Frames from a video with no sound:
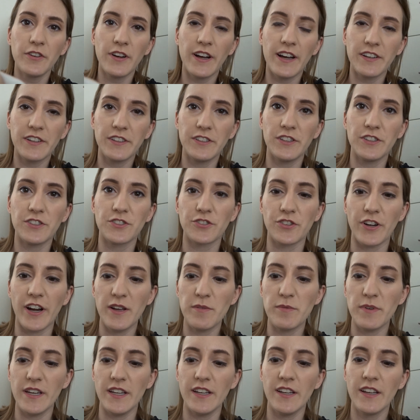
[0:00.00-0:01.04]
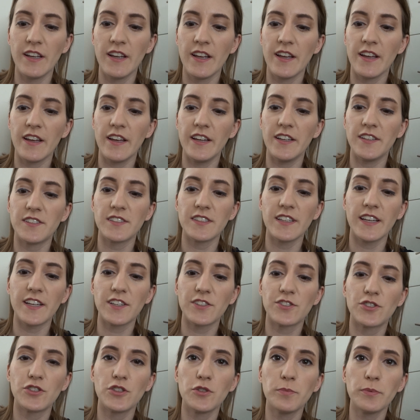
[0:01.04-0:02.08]
know how to describe it. It's like
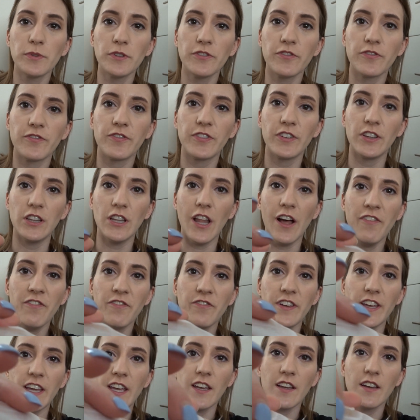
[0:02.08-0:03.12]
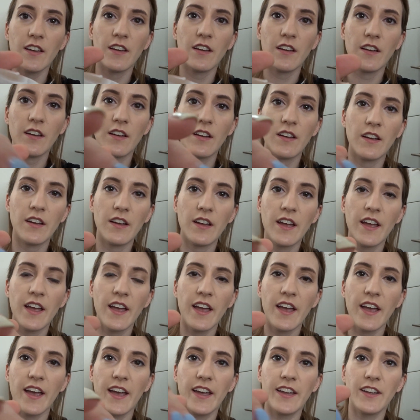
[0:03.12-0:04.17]
super fluffy.
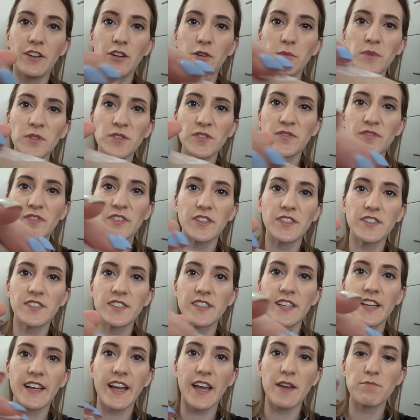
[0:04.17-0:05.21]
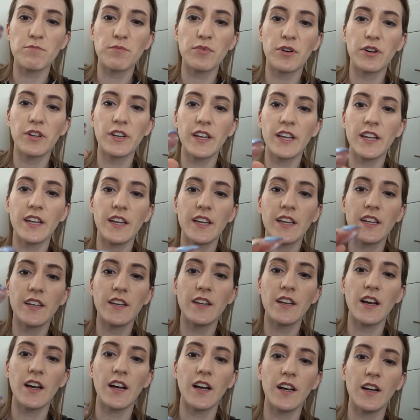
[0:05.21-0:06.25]
And it almost feels like I'm putting
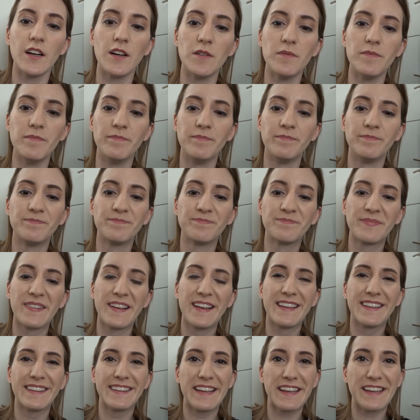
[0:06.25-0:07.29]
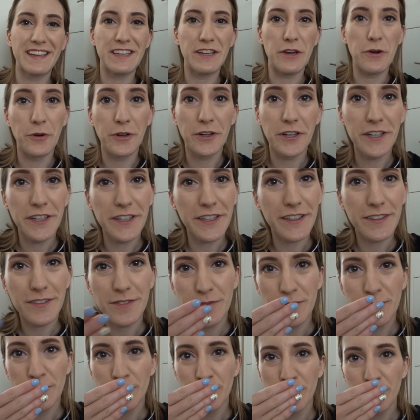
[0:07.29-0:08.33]
like yogurt
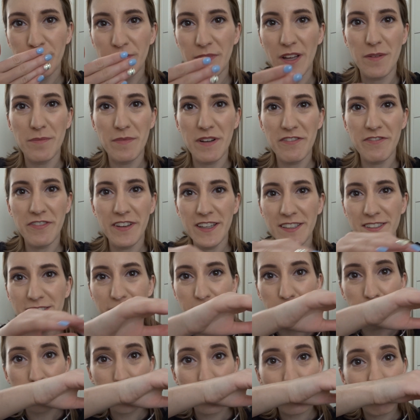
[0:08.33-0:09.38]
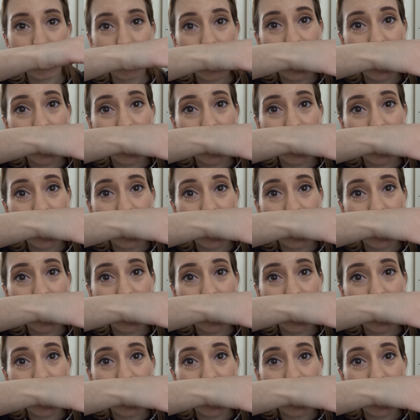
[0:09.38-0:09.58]
on my face. Oops.